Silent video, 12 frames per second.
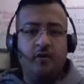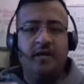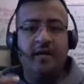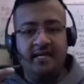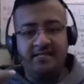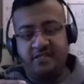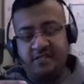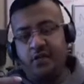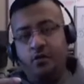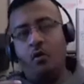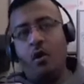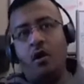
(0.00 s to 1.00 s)
yes,
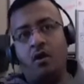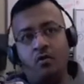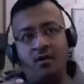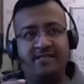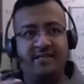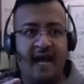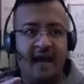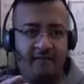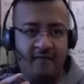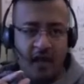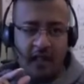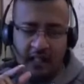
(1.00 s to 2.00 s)
you are going to have
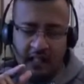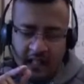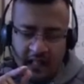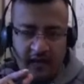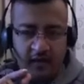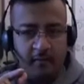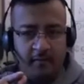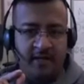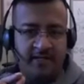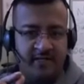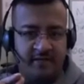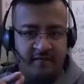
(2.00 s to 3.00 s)
a little
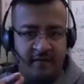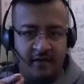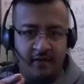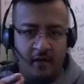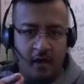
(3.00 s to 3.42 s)
bit different